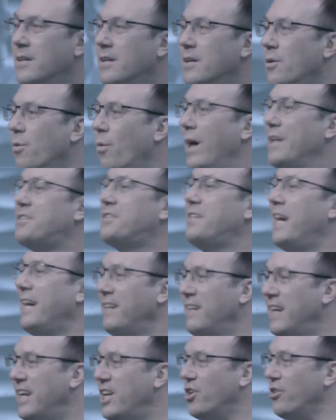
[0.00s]
Where
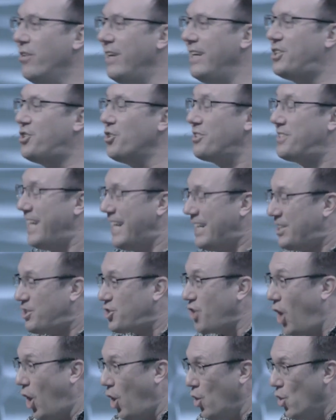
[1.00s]
suddenly you need to dig
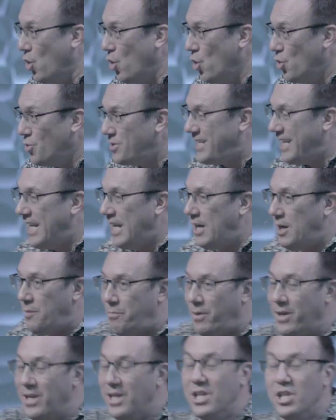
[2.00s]
so
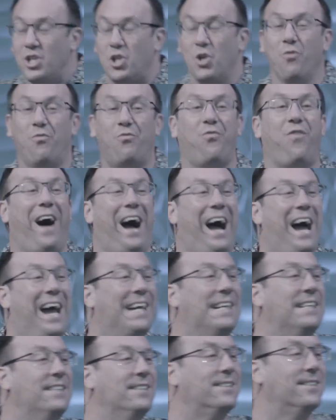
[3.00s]
deep to
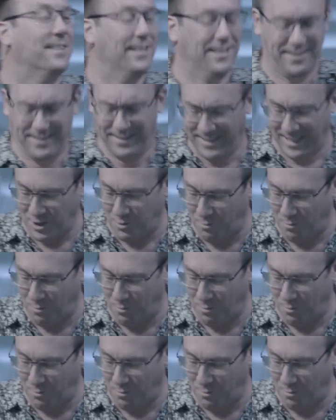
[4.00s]
find this